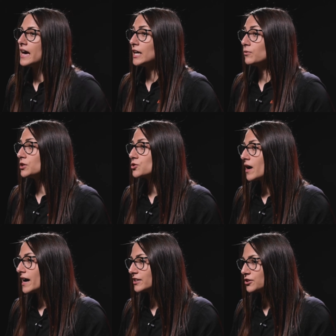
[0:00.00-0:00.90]
and when
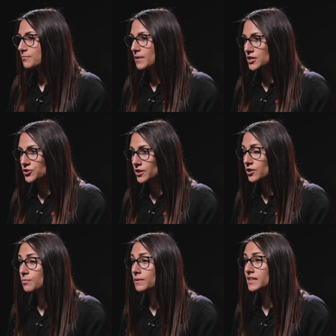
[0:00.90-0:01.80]
trying to measure a
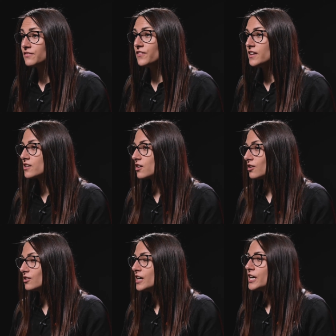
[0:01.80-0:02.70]
complete
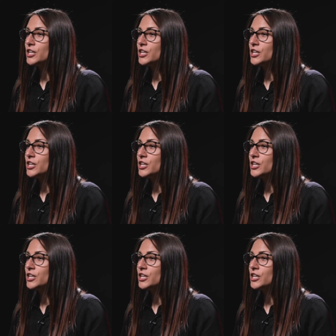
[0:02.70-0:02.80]
vehicle,